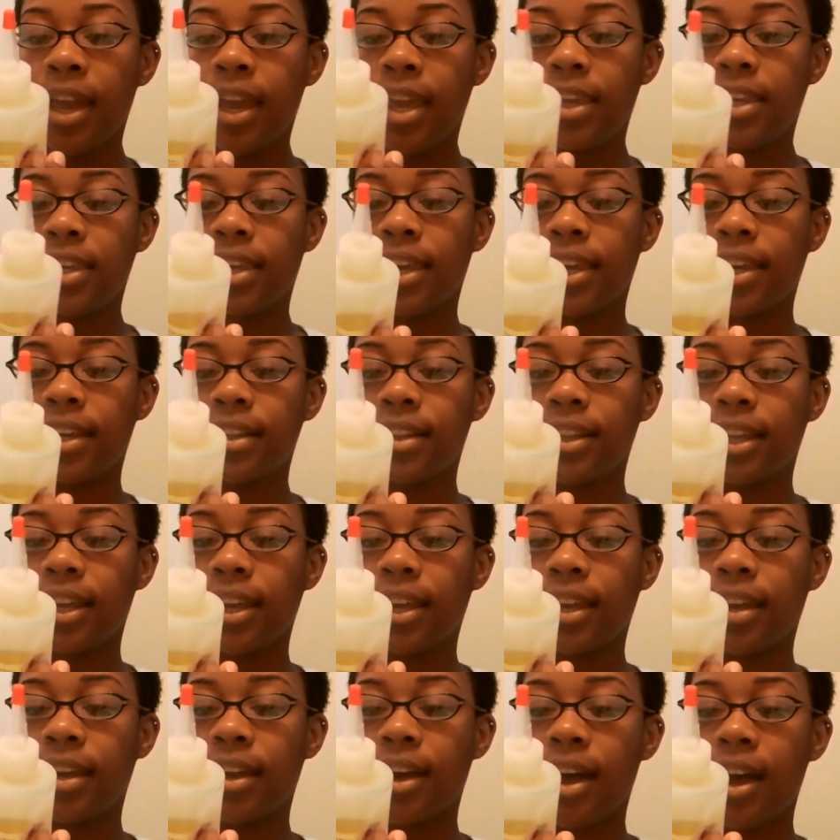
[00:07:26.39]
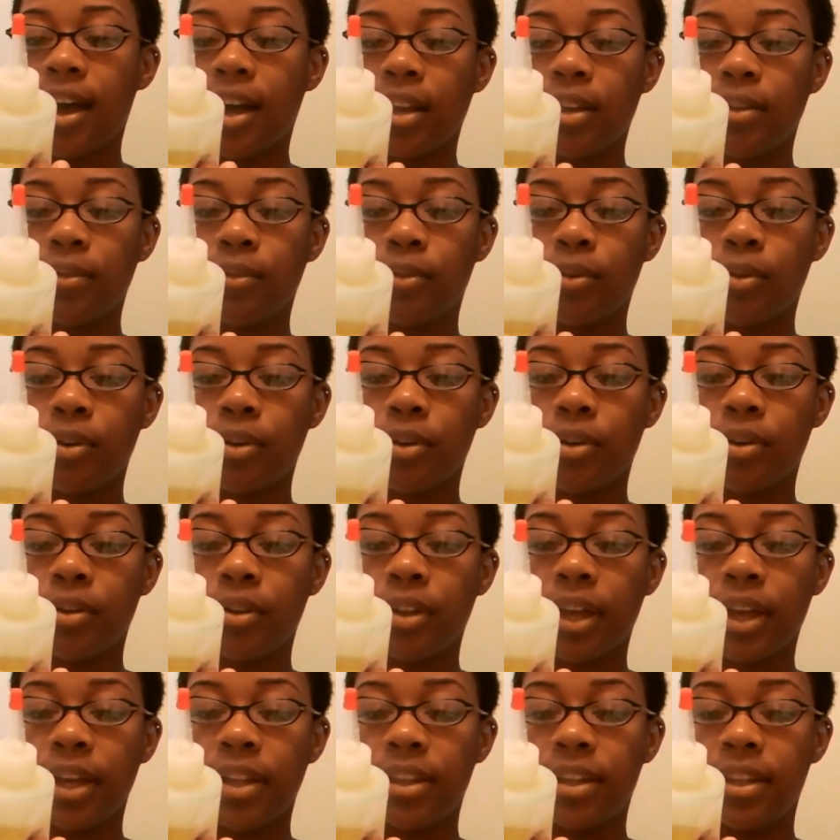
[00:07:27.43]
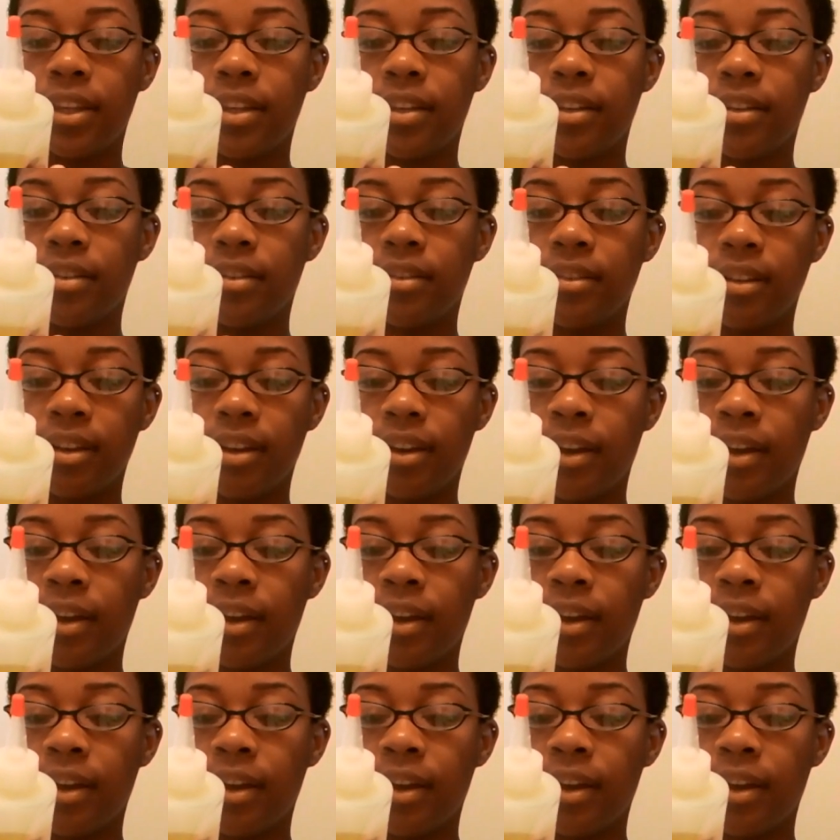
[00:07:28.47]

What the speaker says: ylang-ylang, olive oil, and then